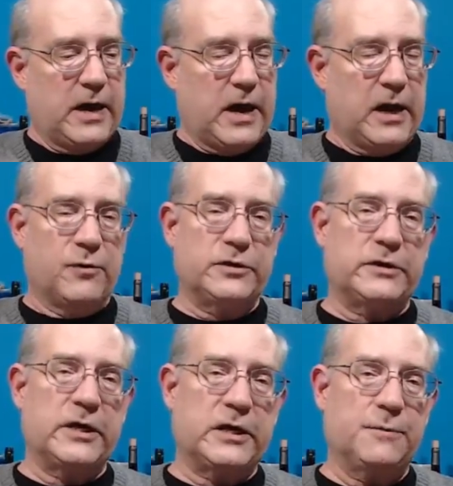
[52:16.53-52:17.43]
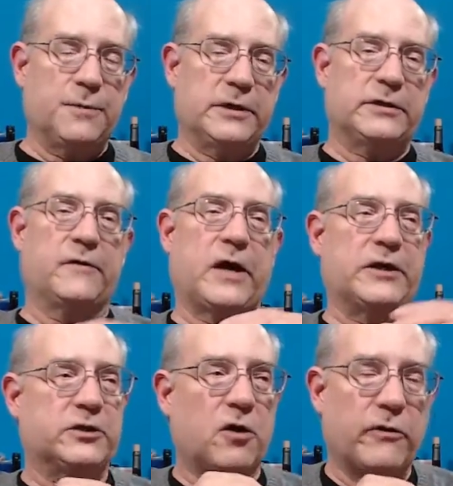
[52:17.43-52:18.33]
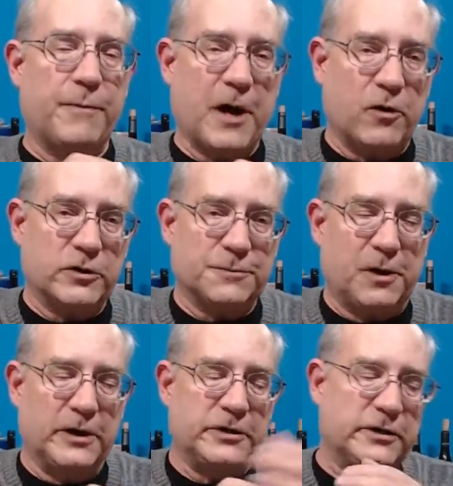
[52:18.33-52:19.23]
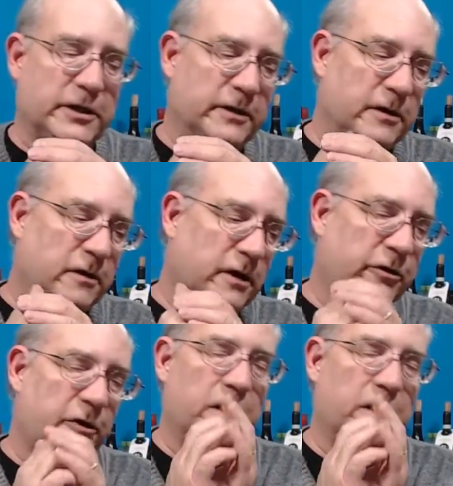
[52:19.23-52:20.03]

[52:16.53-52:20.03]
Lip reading: And I was thinking to myself, I saw the power supply sitting there, and I thought